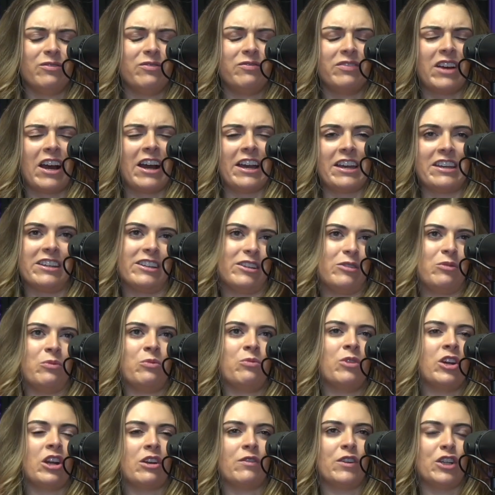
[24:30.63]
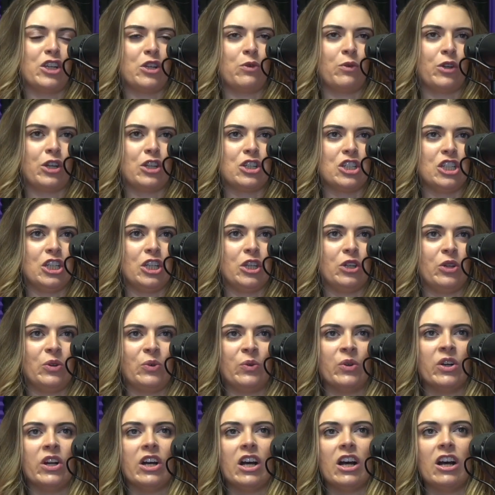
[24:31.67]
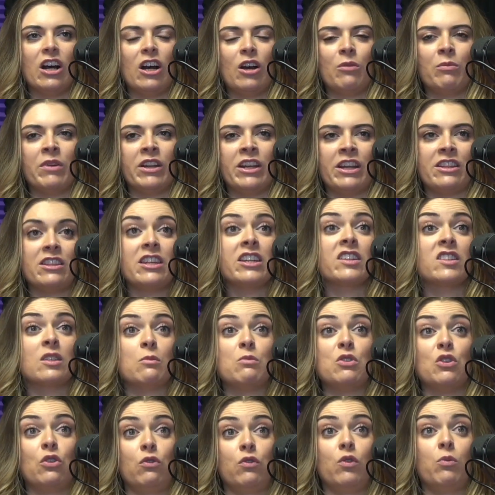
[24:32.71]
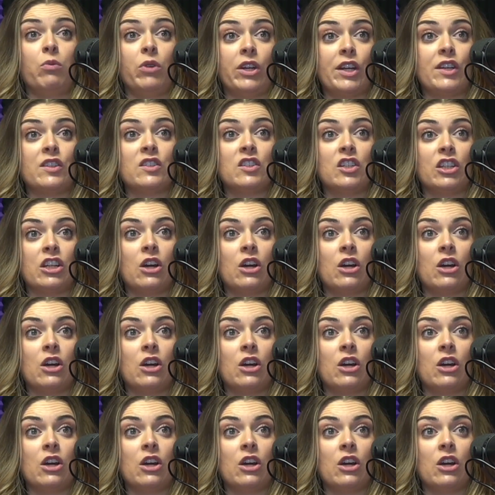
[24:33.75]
hike and whatever you want to do. And I think it's a beautiful place to go